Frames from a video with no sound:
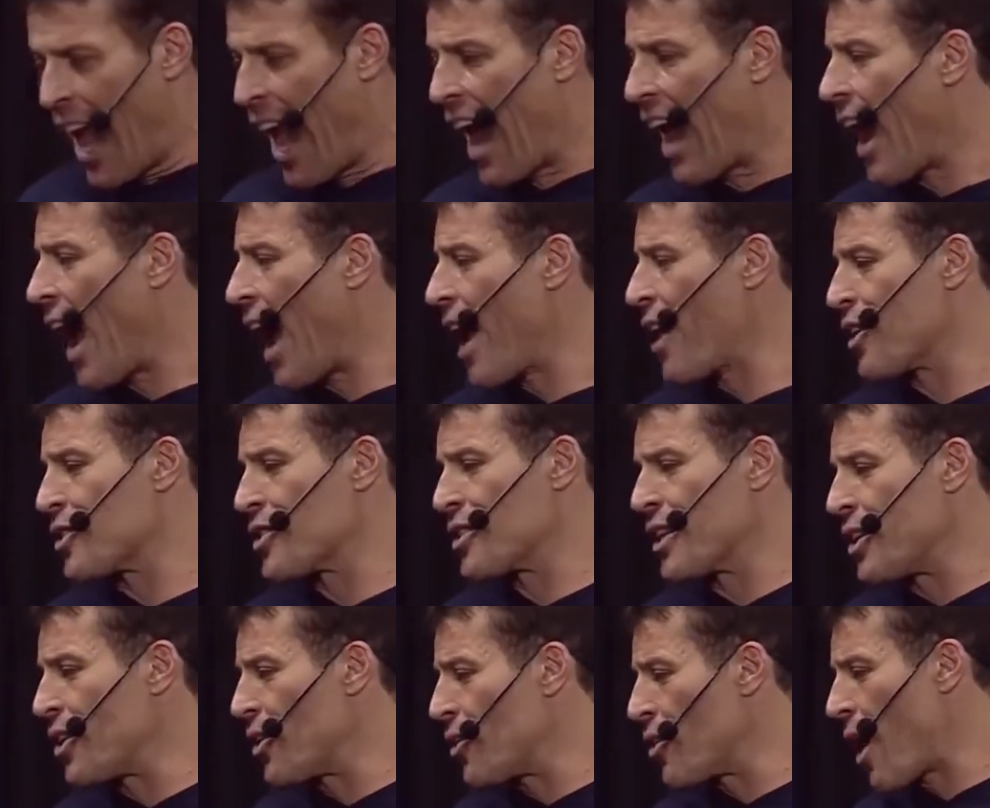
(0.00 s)
and I
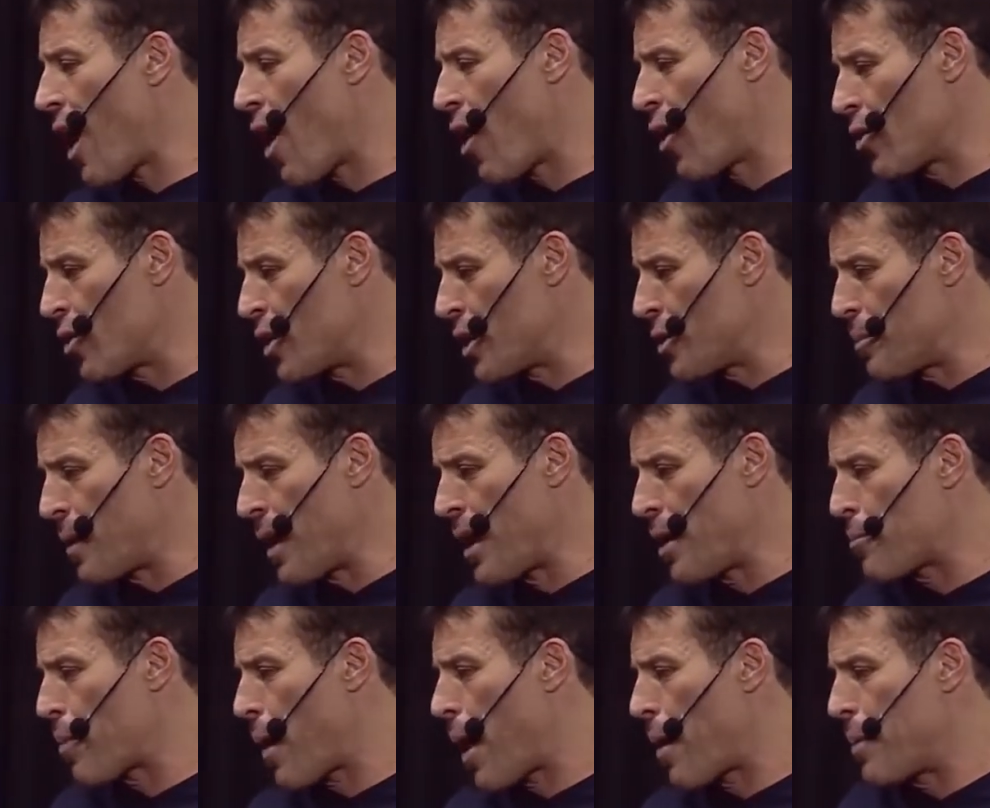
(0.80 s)
honestly don't know how old he'd
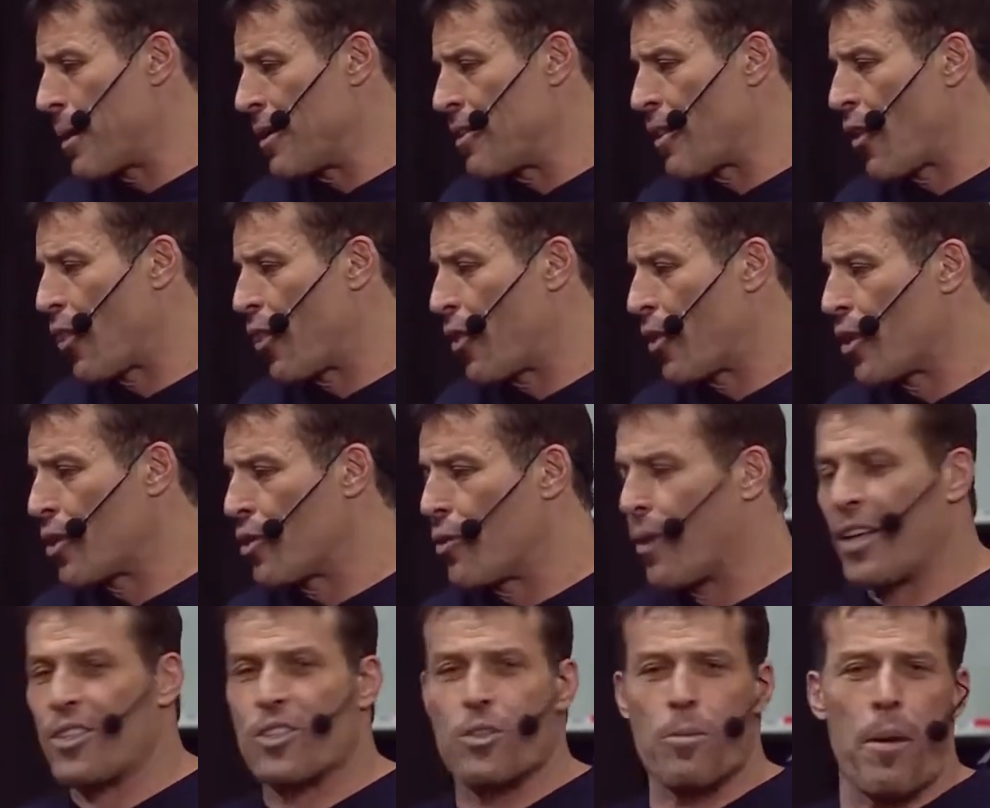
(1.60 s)
be, probably in the 3rd
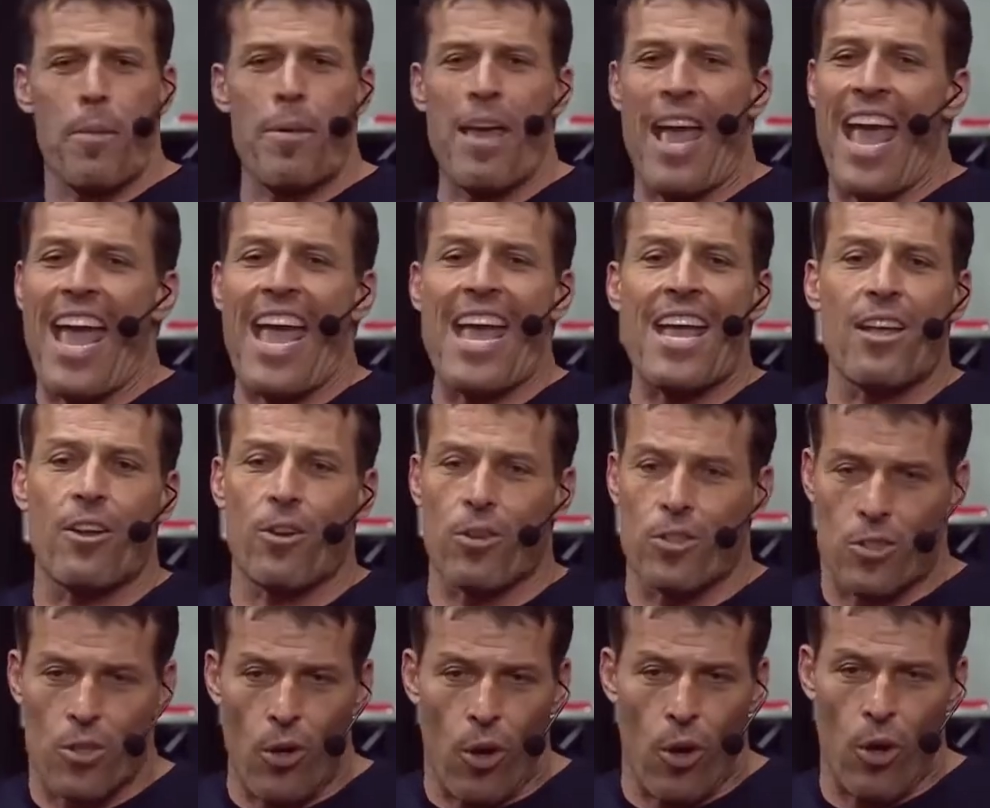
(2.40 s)
grade, so maybe 8
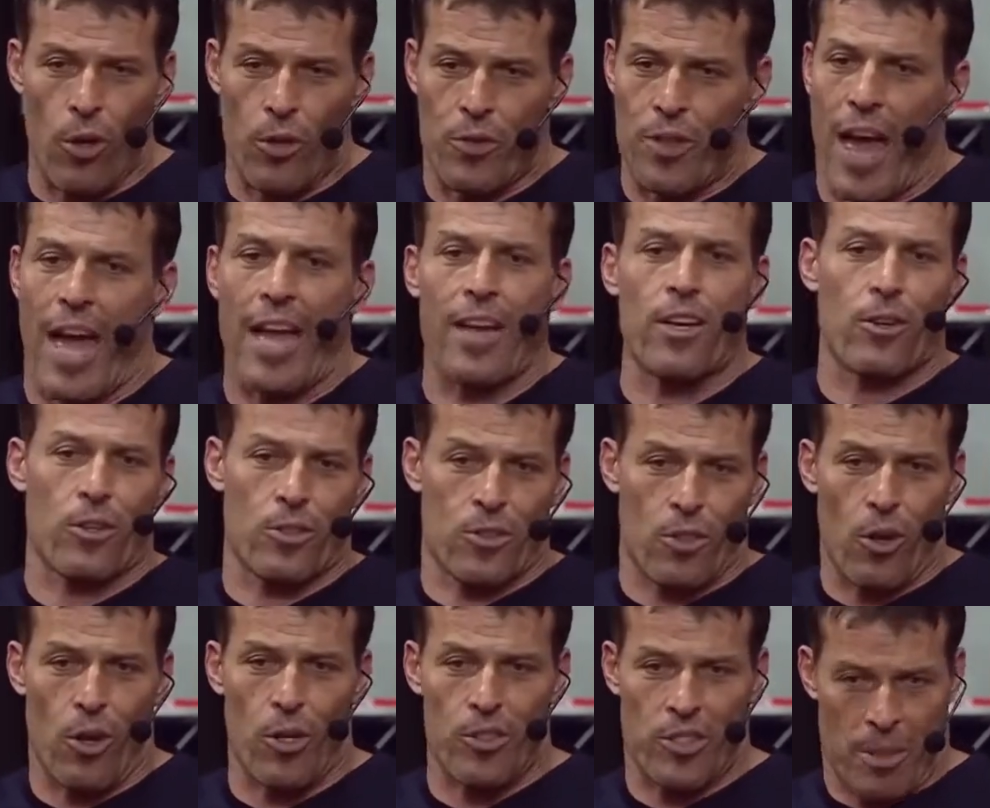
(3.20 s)
years old, 9
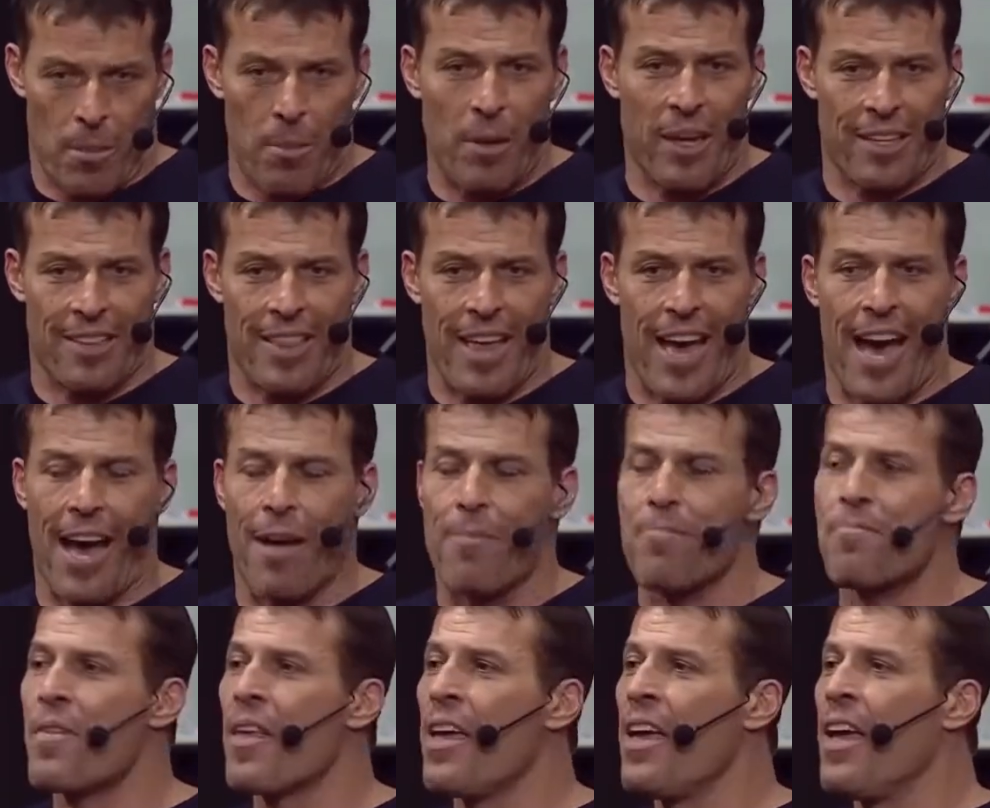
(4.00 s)
years old, something like
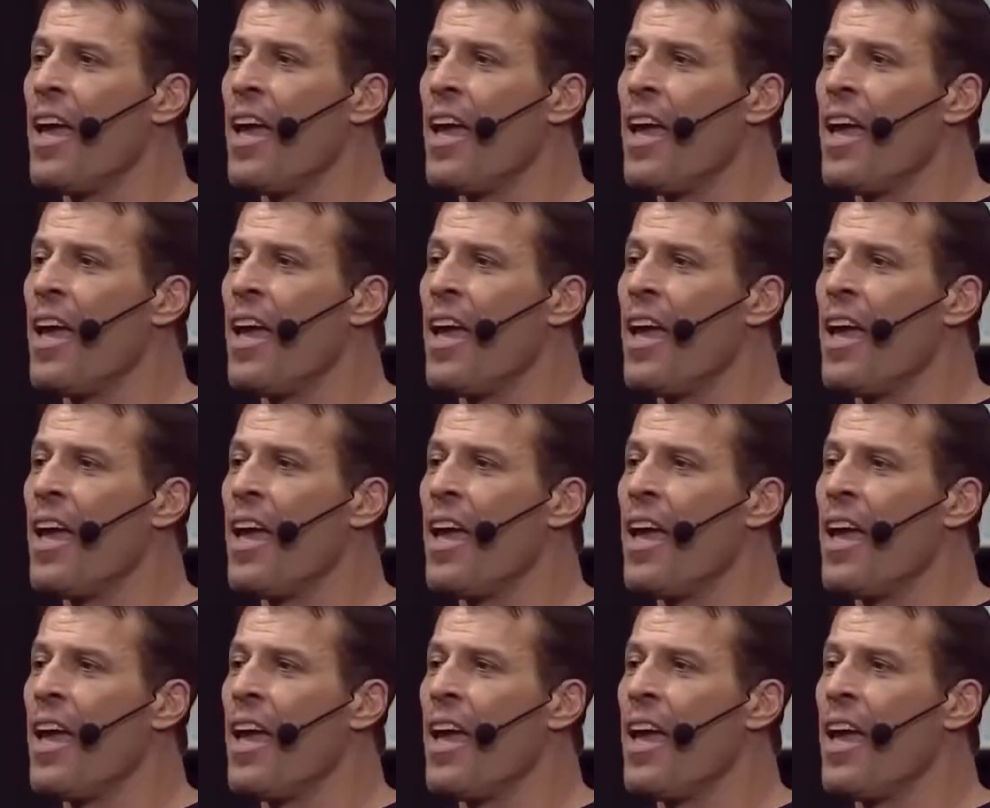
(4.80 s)
that.